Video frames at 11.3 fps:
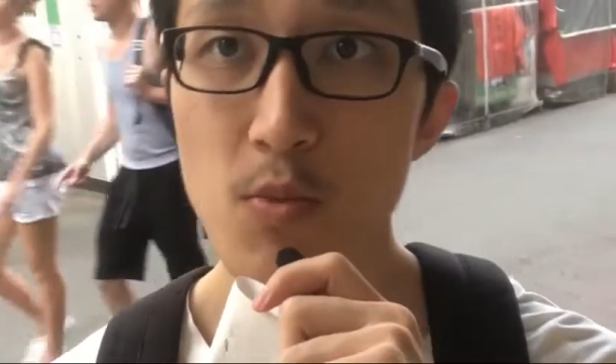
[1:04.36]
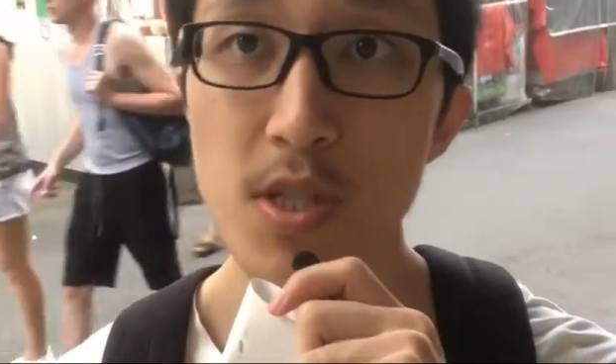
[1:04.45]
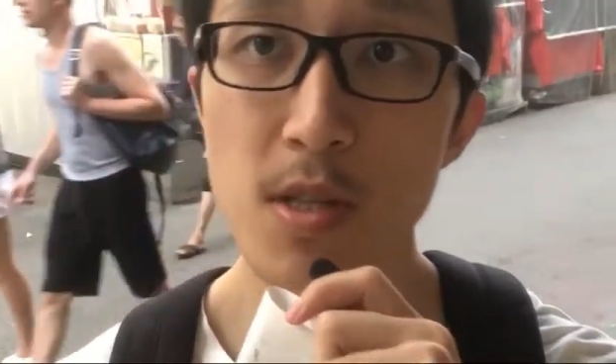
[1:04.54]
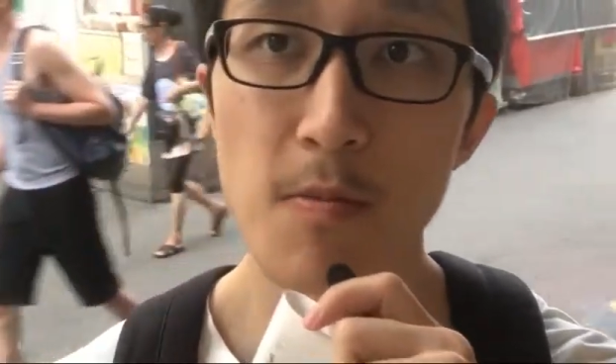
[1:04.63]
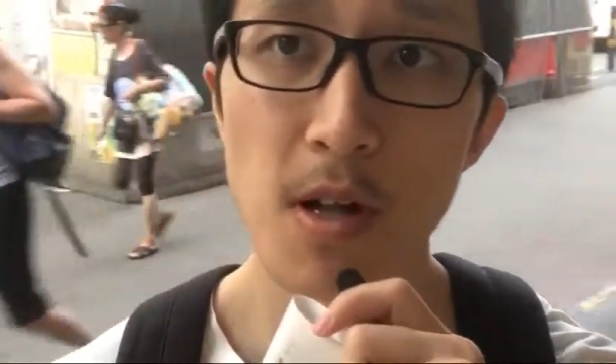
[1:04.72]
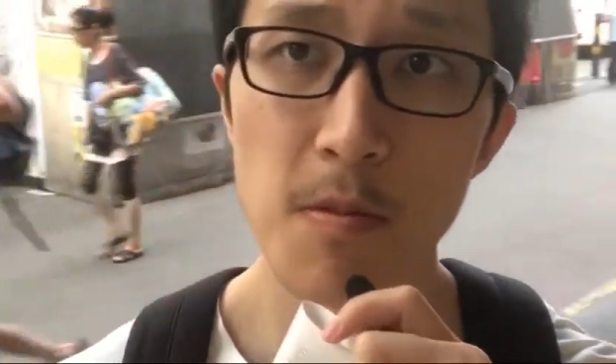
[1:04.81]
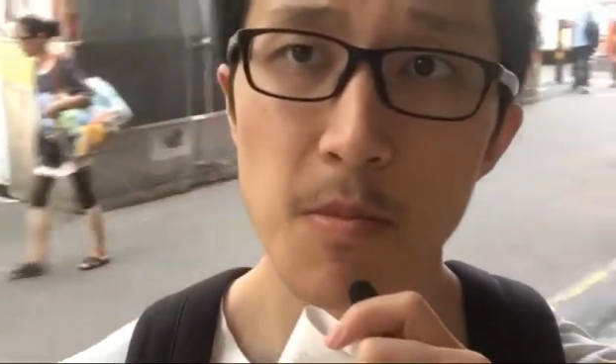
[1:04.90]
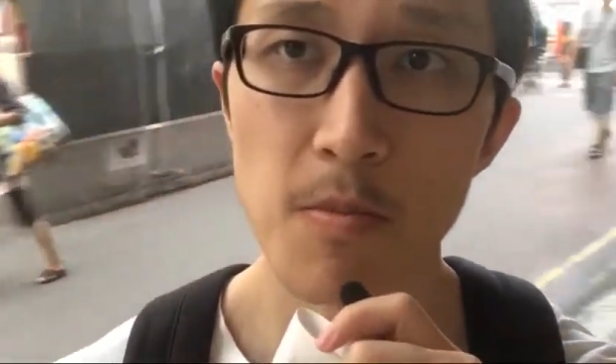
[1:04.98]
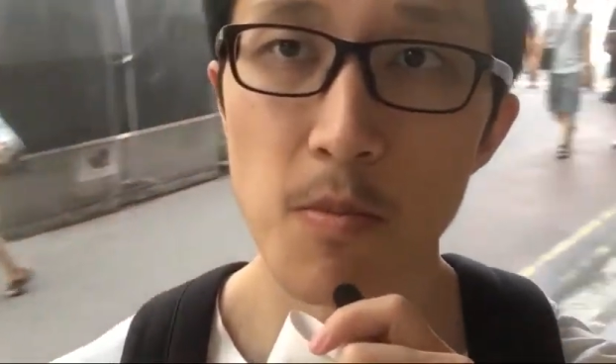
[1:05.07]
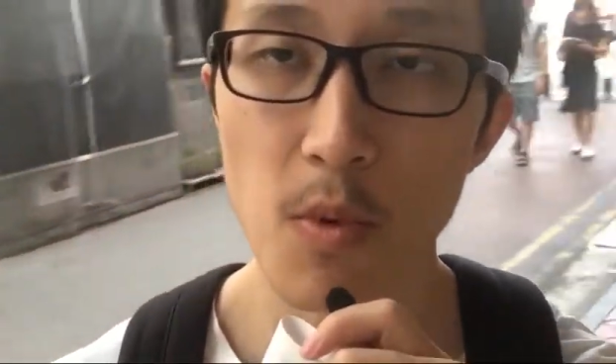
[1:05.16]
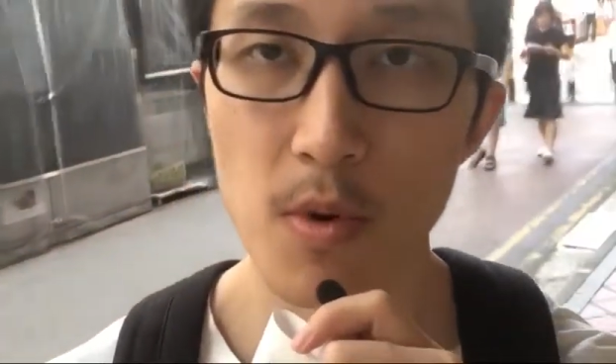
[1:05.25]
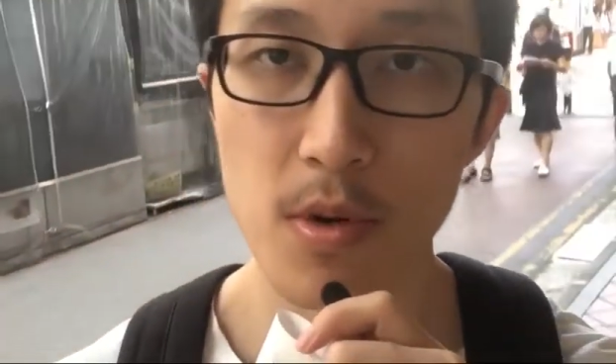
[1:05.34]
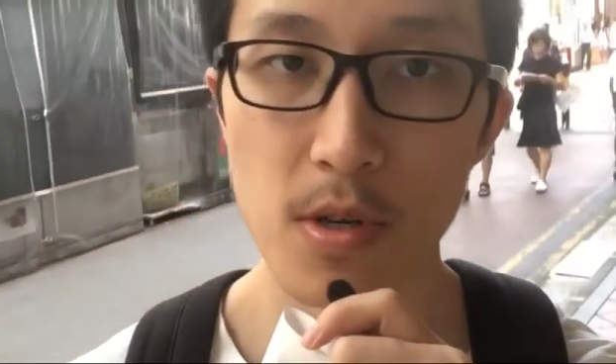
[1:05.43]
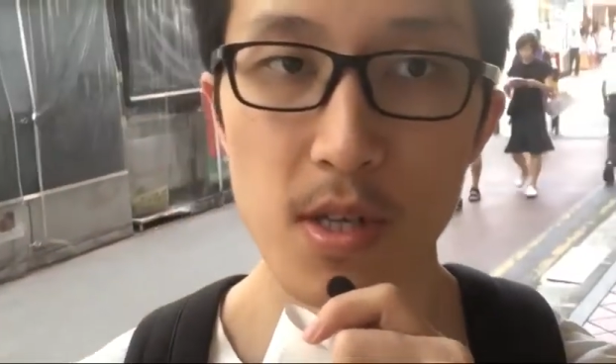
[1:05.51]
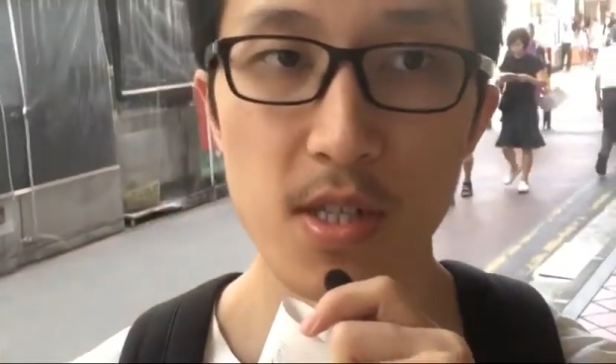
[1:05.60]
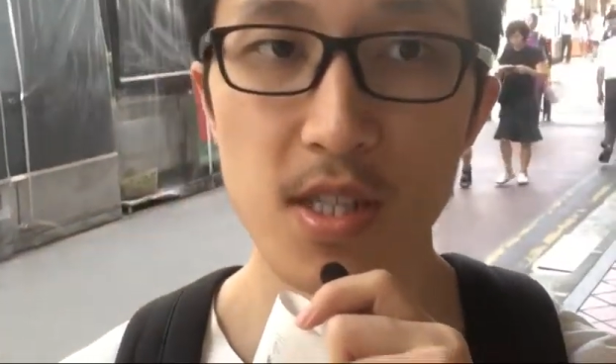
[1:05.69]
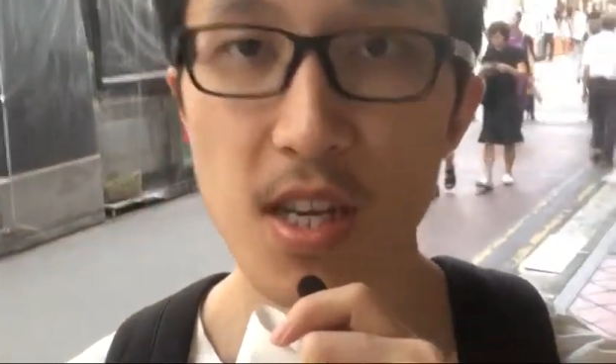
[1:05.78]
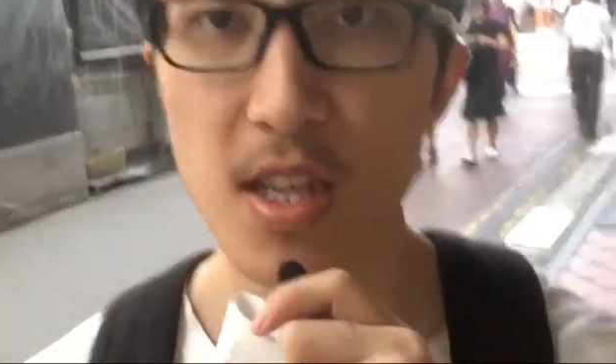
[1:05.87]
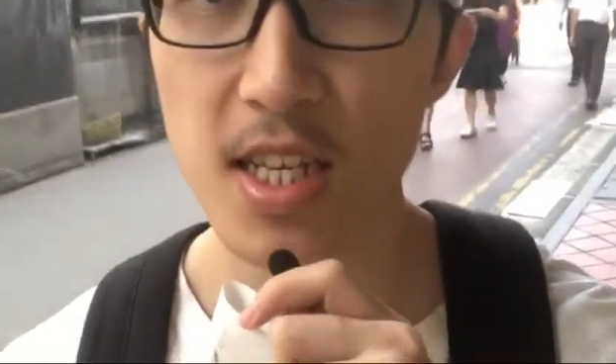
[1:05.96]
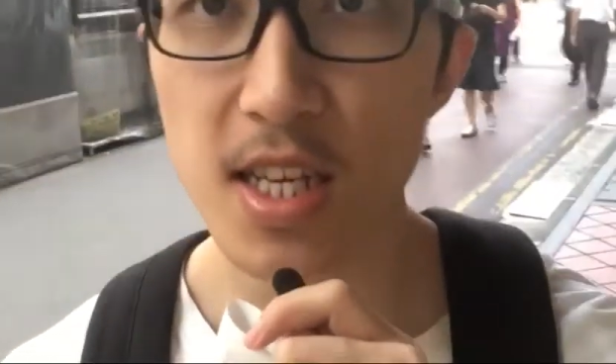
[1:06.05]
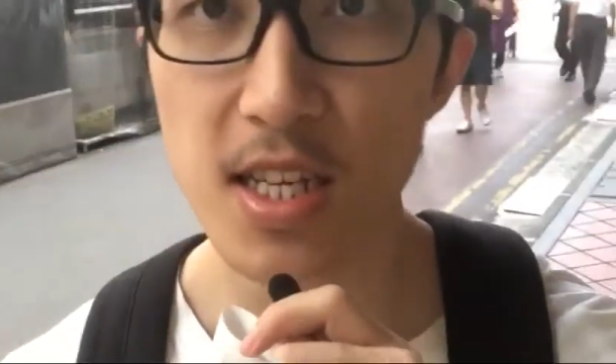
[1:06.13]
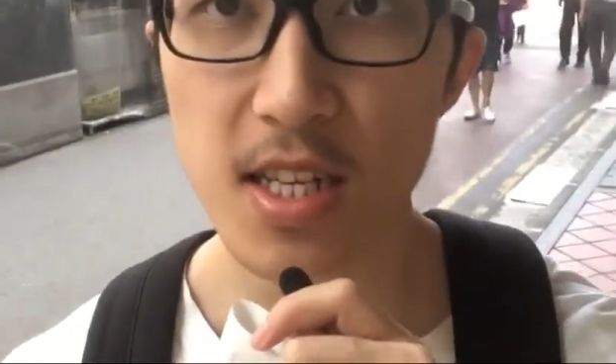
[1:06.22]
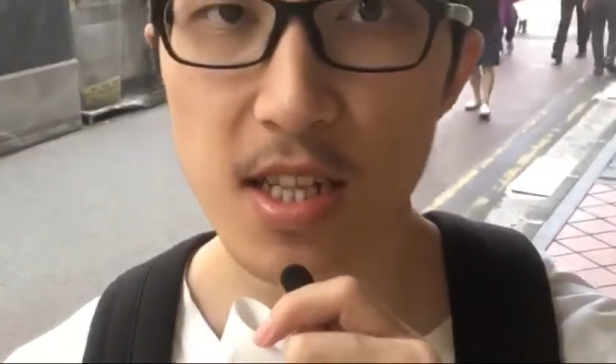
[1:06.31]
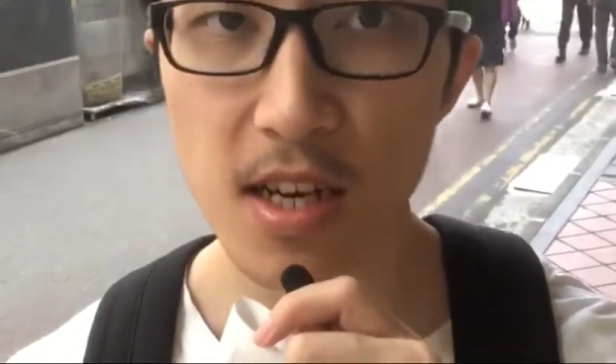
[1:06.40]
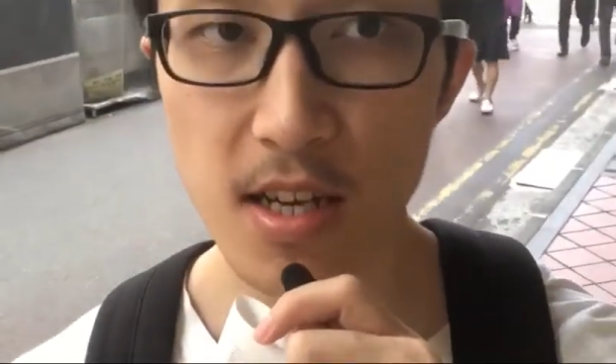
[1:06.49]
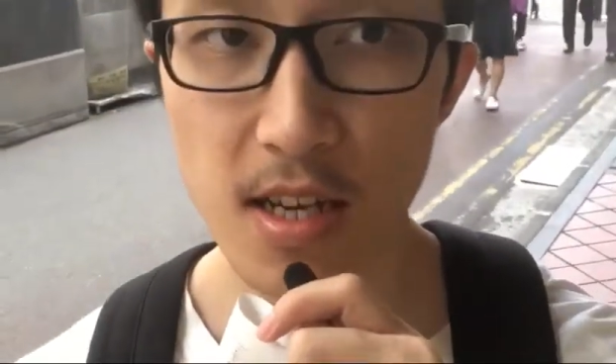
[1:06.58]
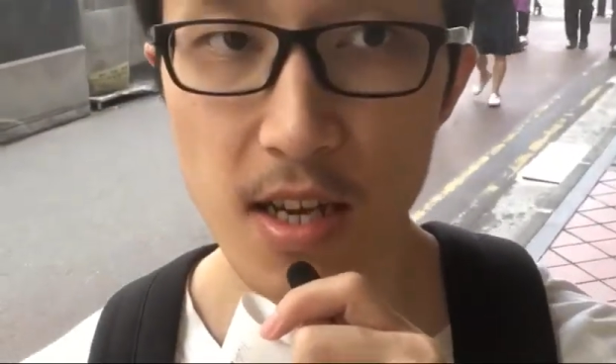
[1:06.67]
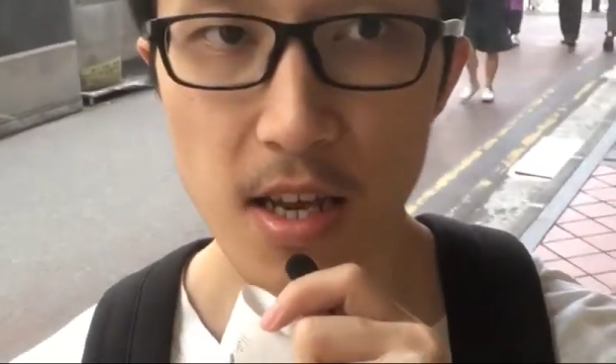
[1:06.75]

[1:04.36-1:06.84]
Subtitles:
Redevelopment Board in 1989,